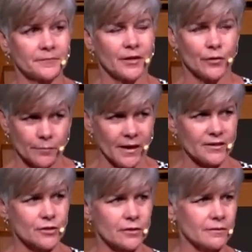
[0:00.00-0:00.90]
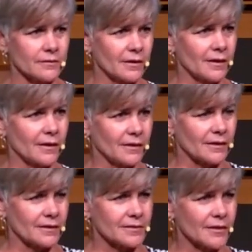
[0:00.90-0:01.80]
Can you imagine
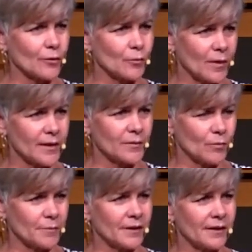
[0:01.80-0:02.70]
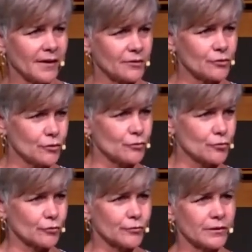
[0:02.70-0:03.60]
a, a single white woman and two
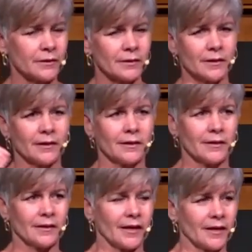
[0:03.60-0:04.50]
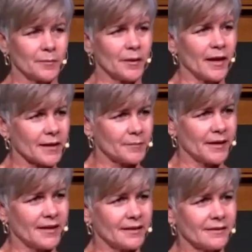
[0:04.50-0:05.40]
children and a black
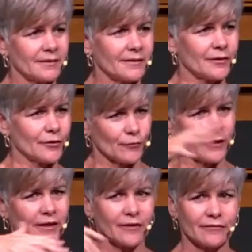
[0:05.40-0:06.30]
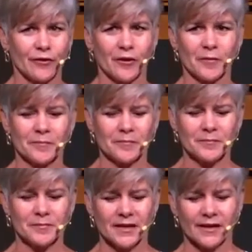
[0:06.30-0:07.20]
man running a farm
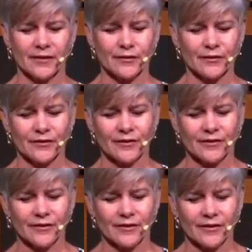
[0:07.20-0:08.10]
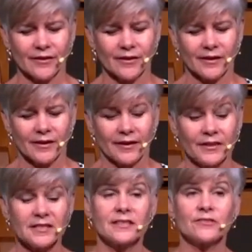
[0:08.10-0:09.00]
together? And
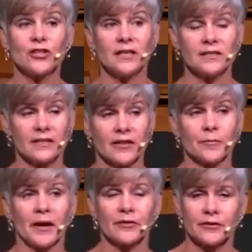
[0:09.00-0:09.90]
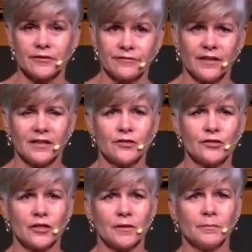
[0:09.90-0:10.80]
then, as if she needs another mouth to feed,
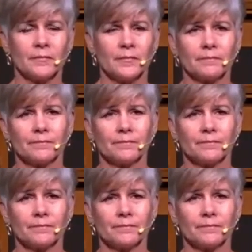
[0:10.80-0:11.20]
she